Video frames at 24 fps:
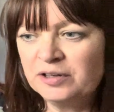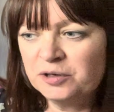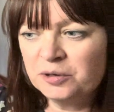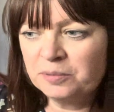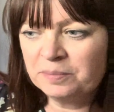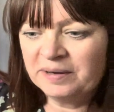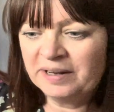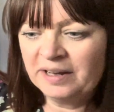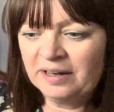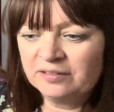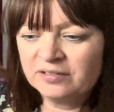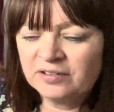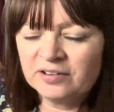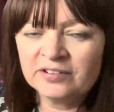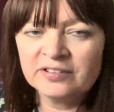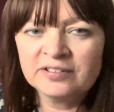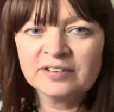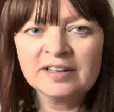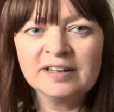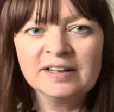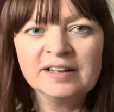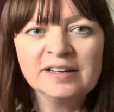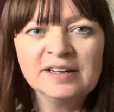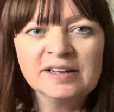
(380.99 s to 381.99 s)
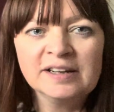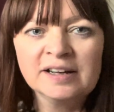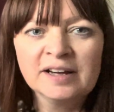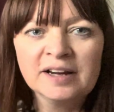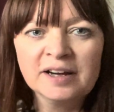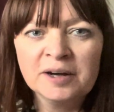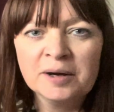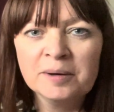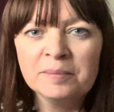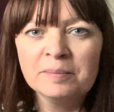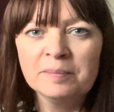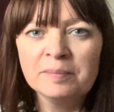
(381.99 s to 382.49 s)
you'll be able to see
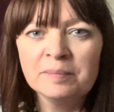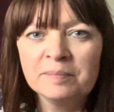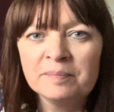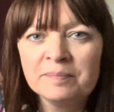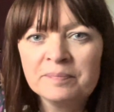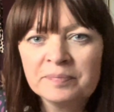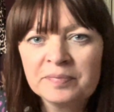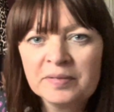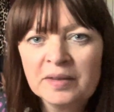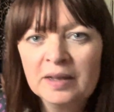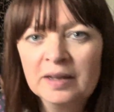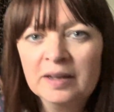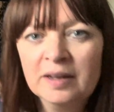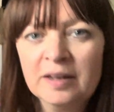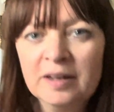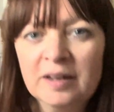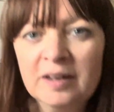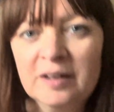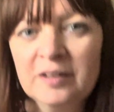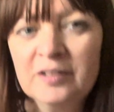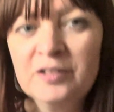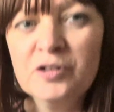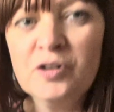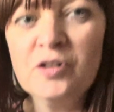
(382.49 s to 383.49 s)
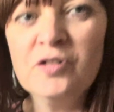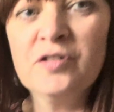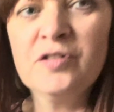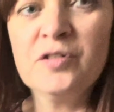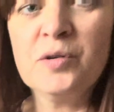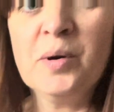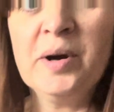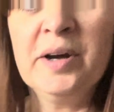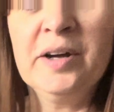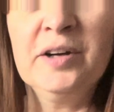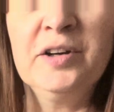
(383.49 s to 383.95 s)
sort of quite a